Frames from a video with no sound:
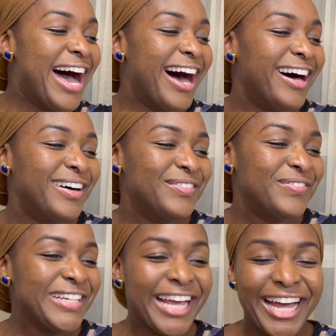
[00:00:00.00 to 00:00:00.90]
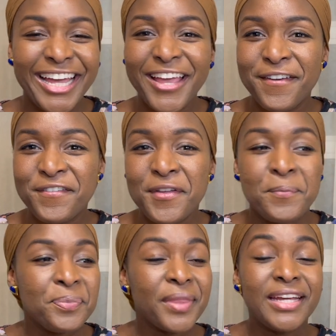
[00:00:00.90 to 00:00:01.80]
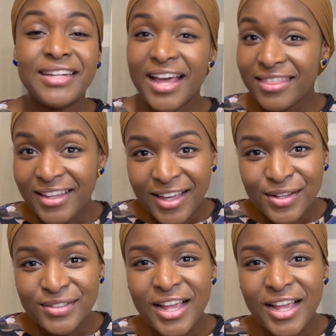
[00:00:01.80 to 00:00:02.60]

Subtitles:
But yeah, if nothing else,